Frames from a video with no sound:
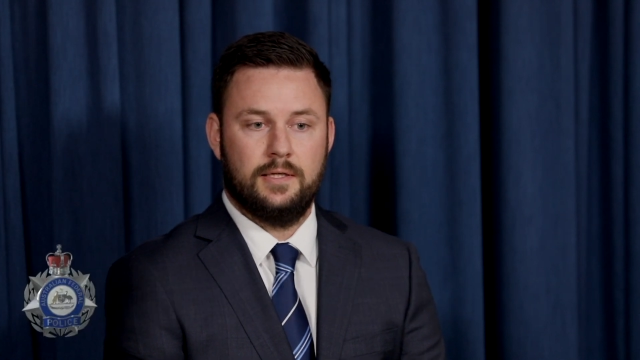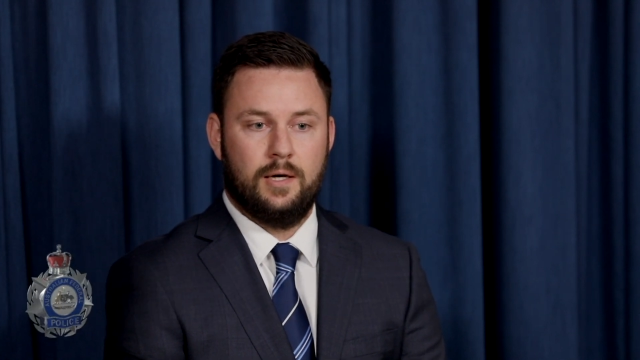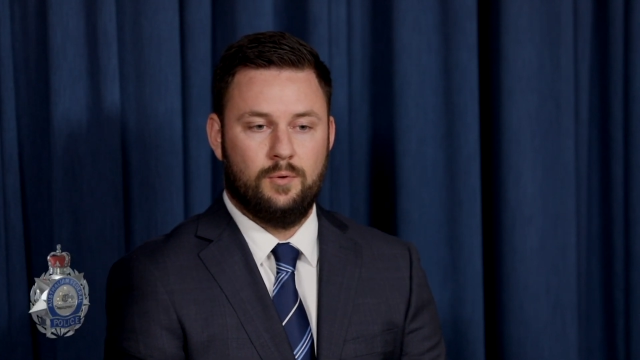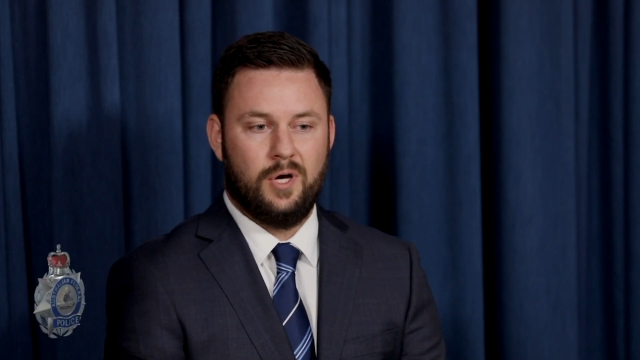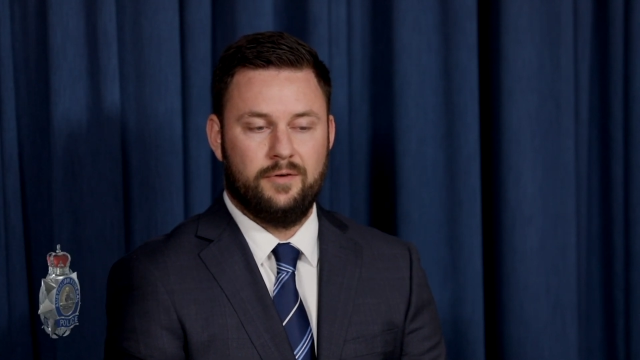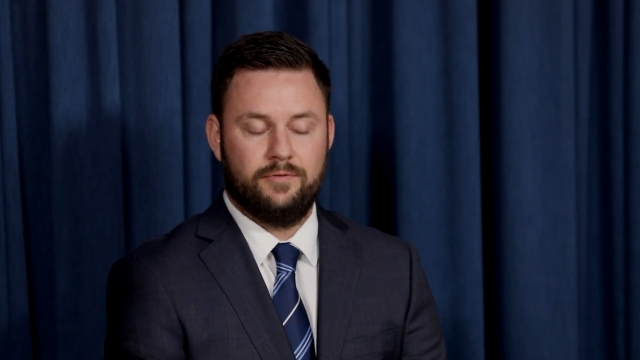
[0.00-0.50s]

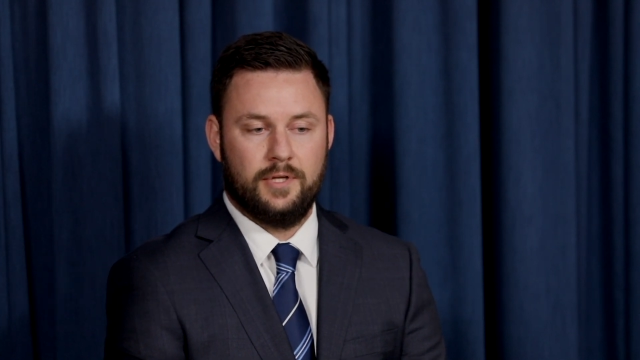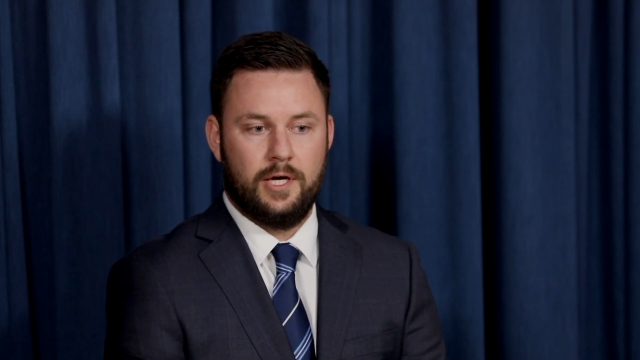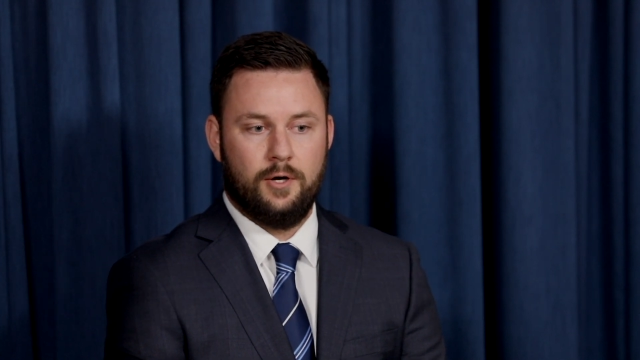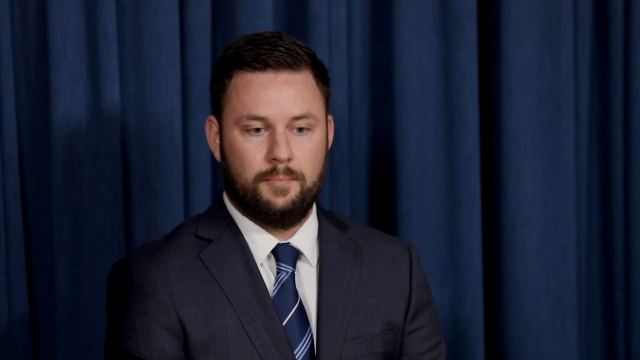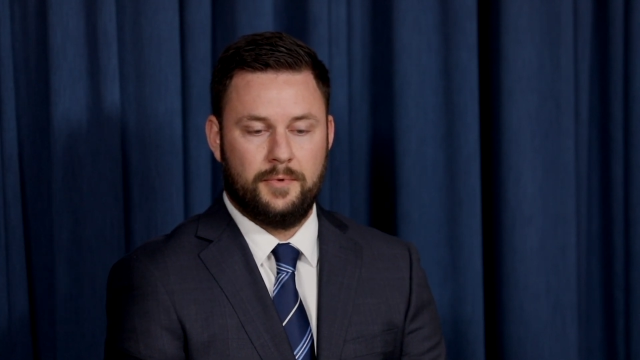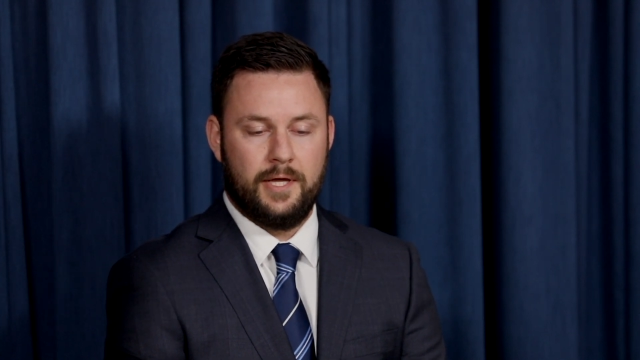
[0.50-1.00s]
uh, will hopefully
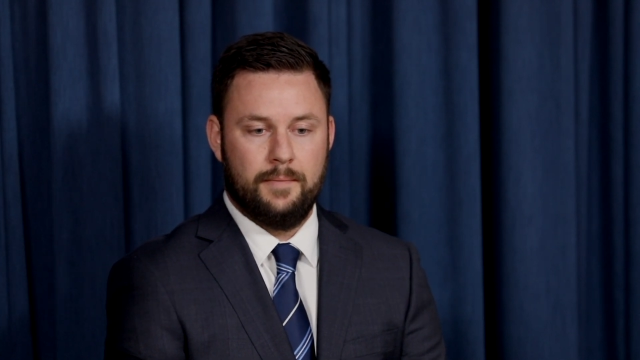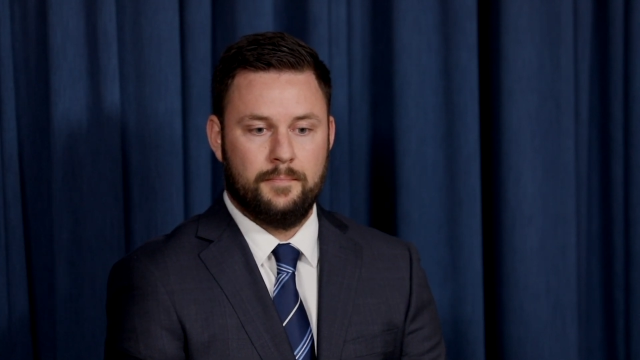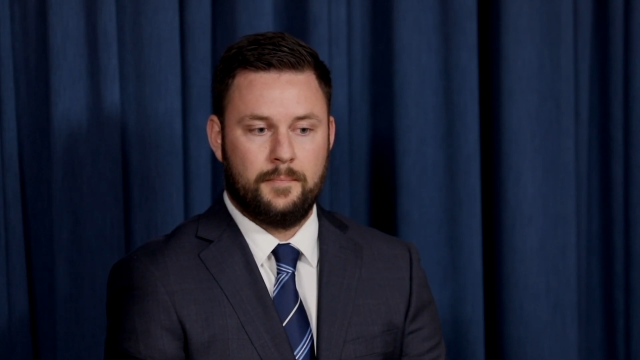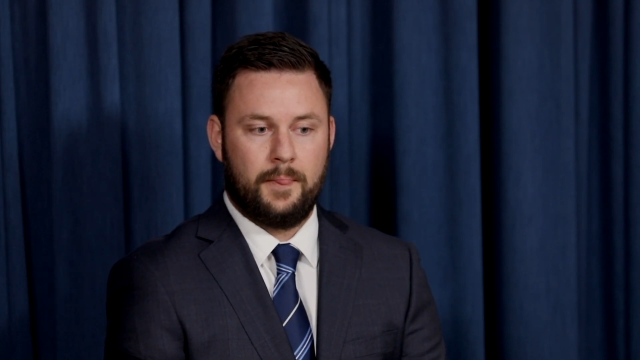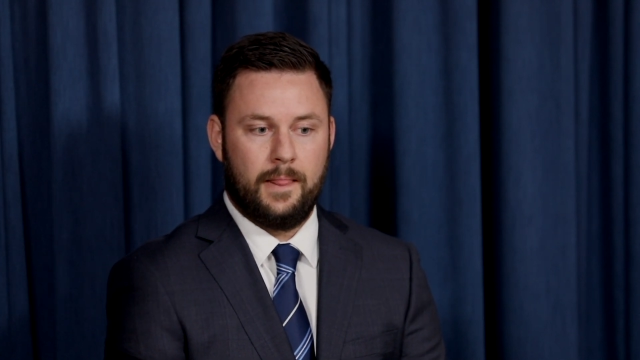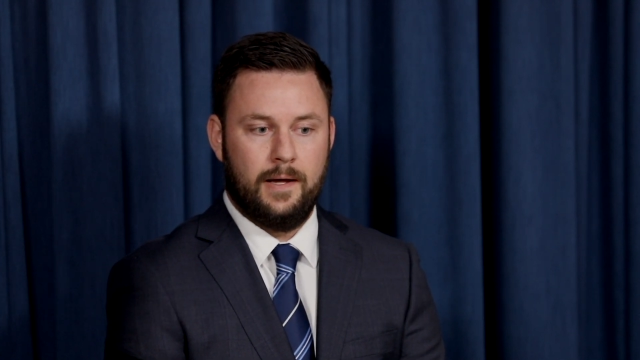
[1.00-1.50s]
help them
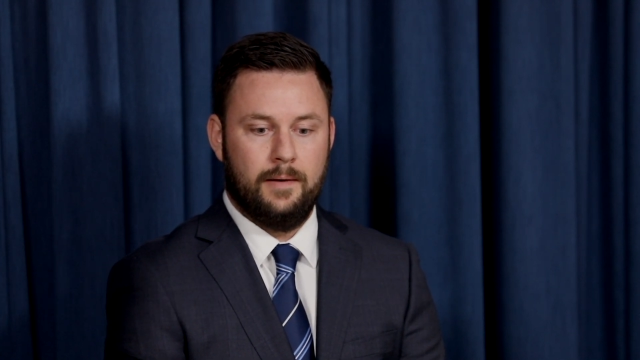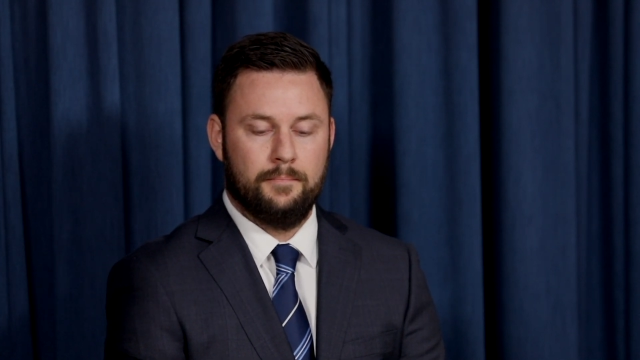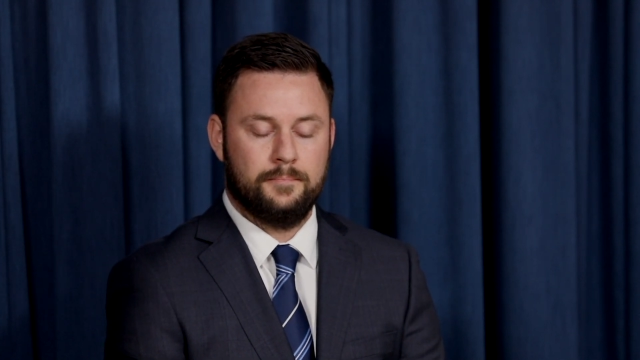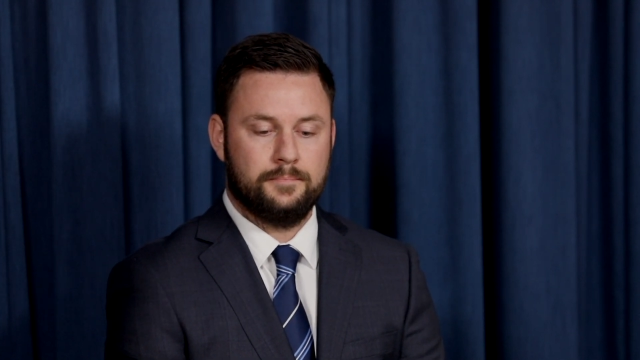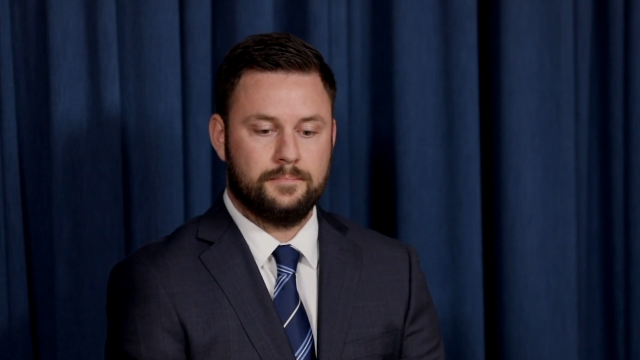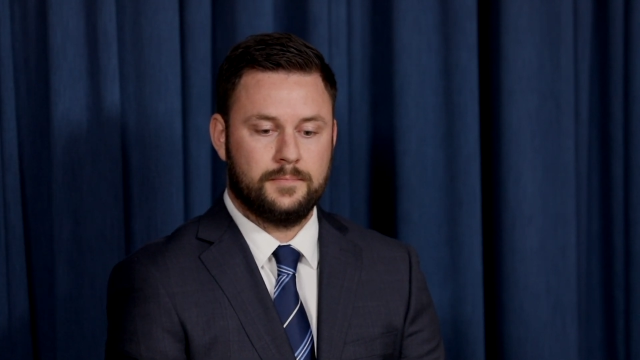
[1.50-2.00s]
um,
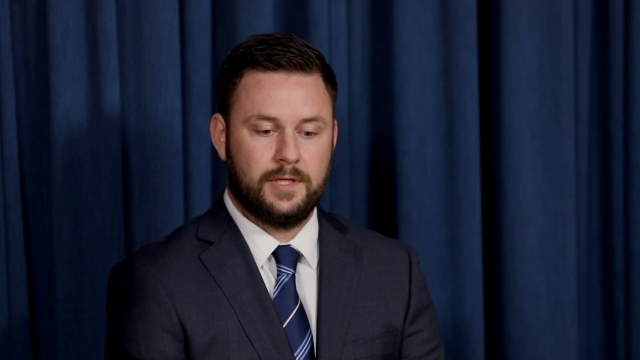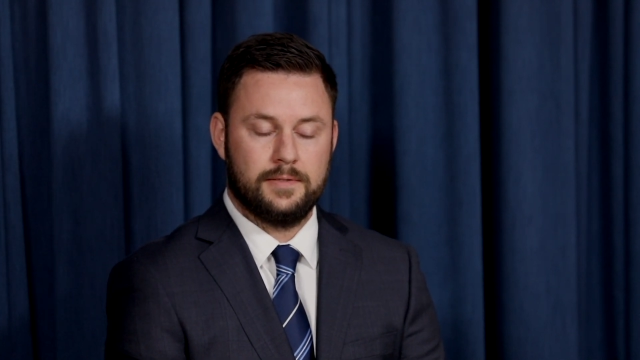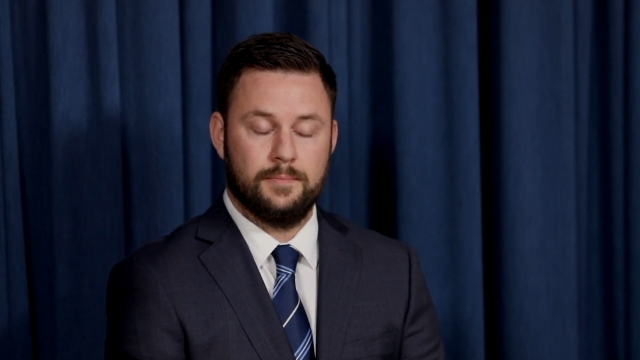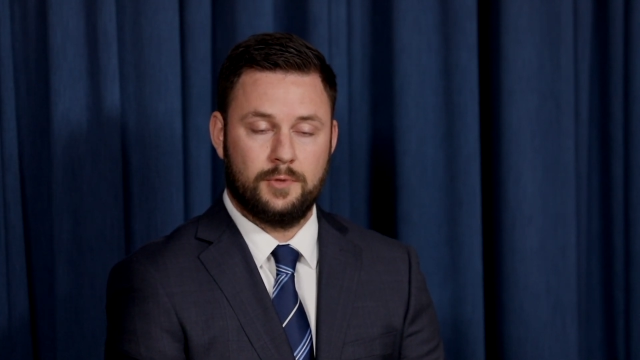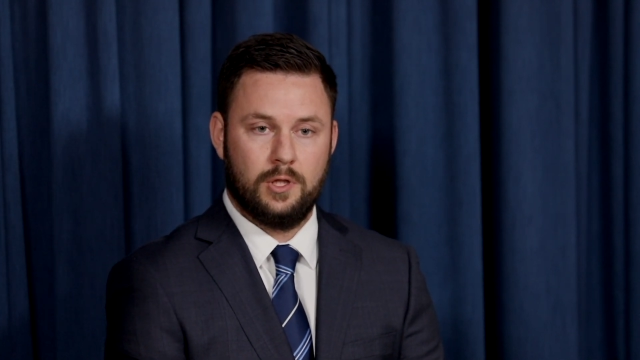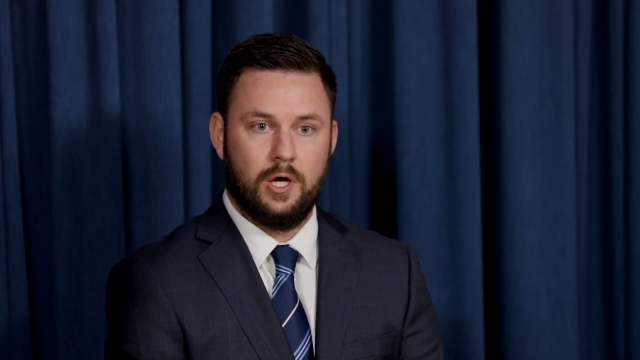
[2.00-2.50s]

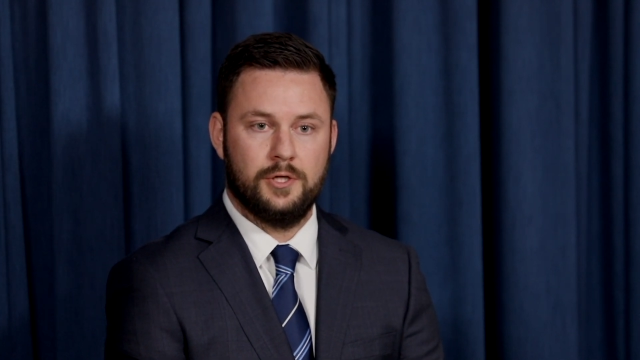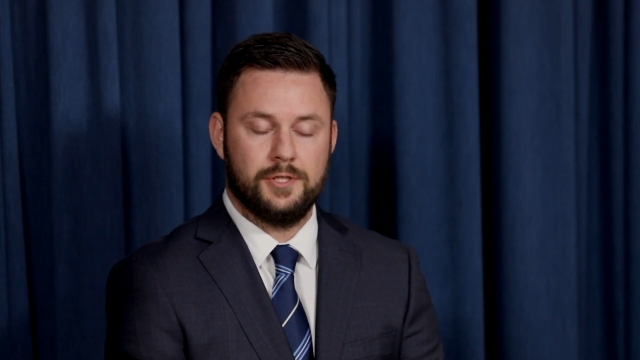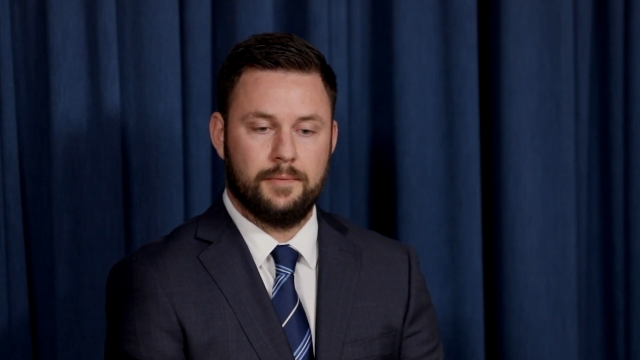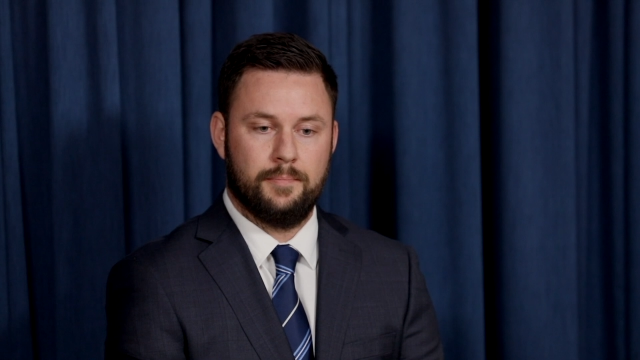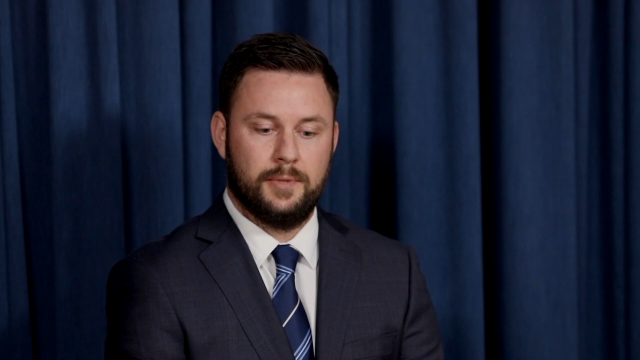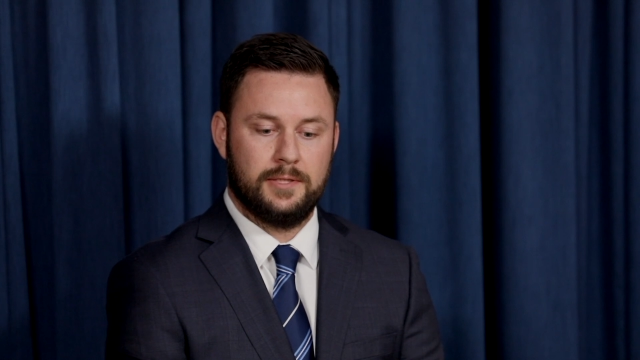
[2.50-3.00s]
get some
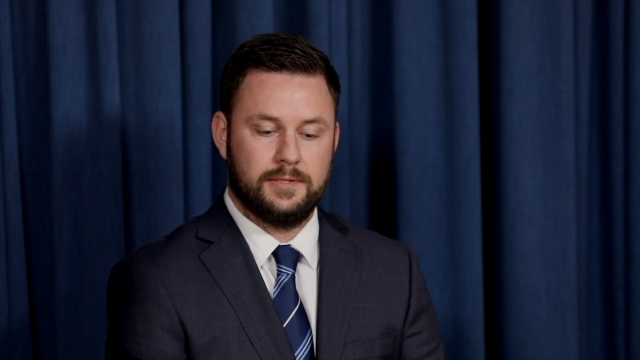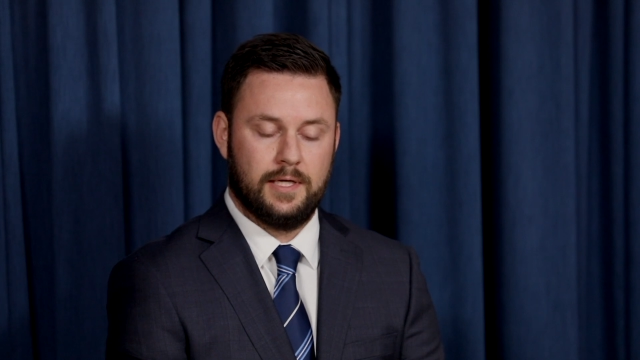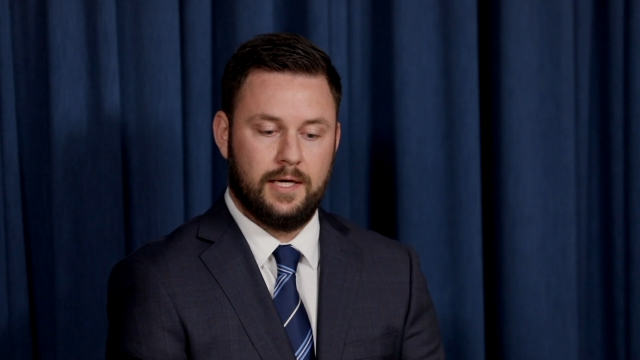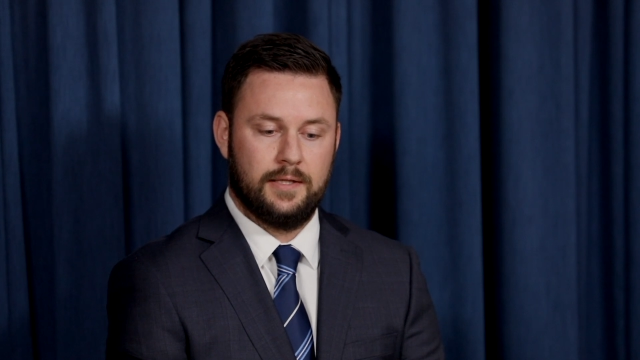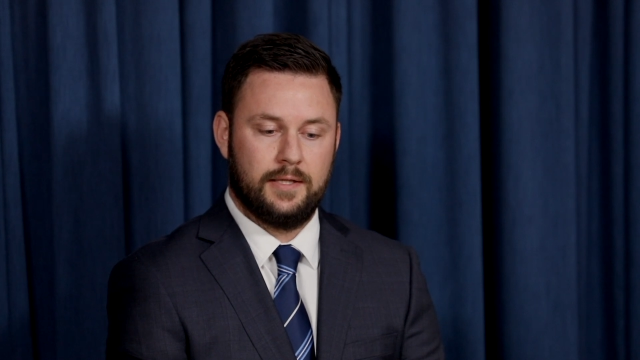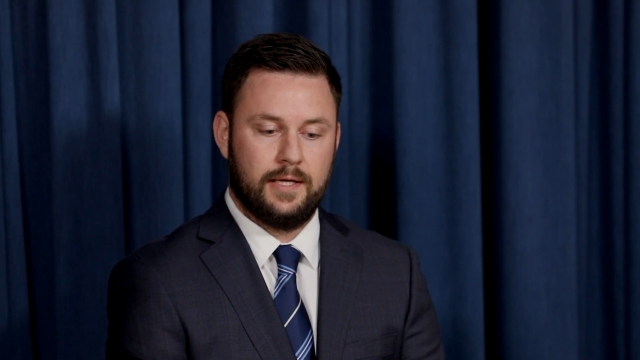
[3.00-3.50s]
closure. But uh,